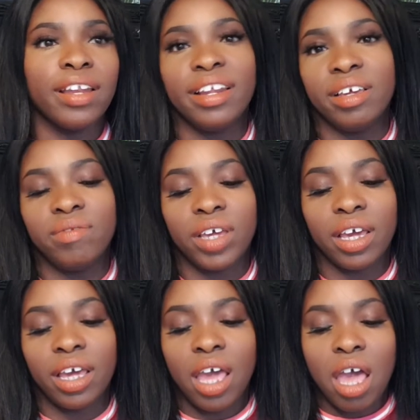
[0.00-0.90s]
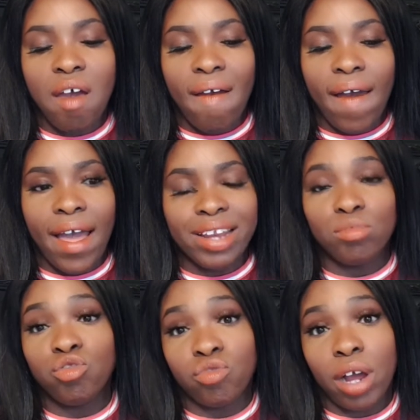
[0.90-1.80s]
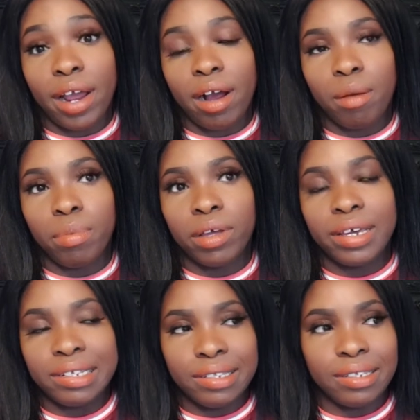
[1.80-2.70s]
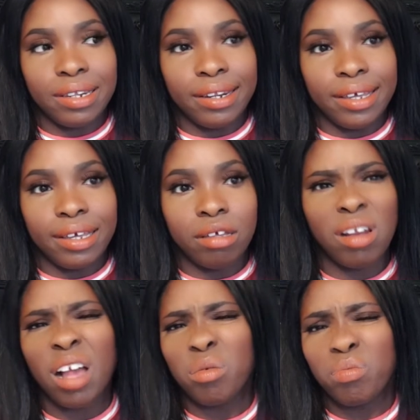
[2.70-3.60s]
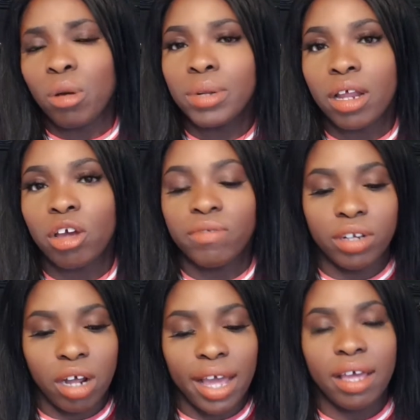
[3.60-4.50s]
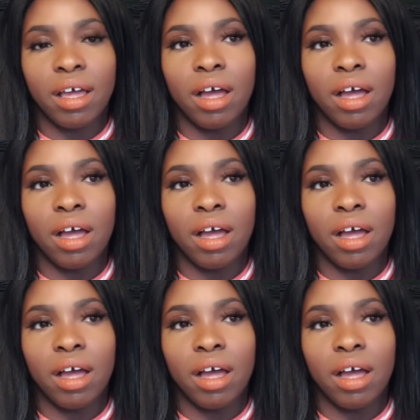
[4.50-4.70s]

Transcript: and leave it, and it will dry up instantly, like probably overnight.